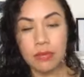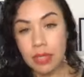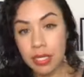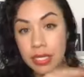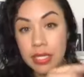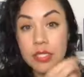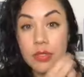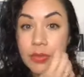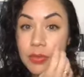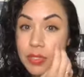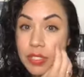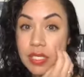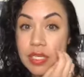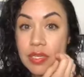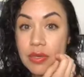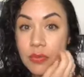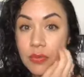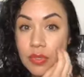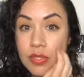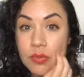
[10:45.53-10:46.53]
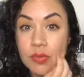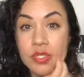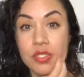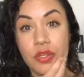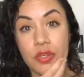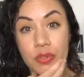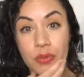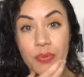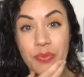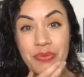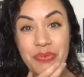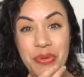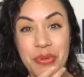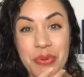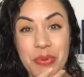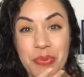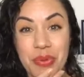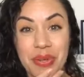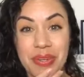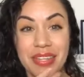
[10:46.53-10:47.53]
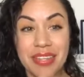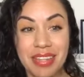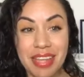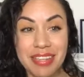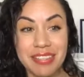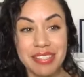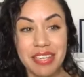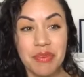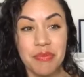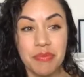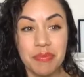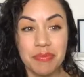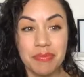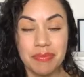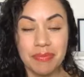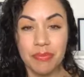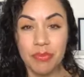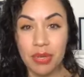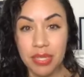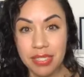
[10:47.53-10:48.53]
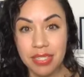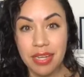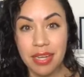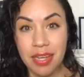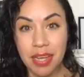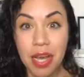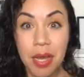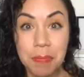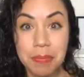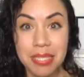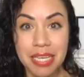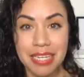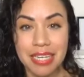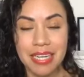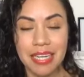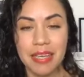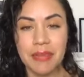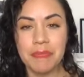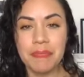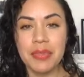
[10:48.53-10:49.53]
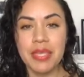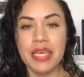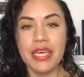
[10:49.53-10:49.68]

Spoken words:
I guess we'll see once we start the review when the last time was that I updated it.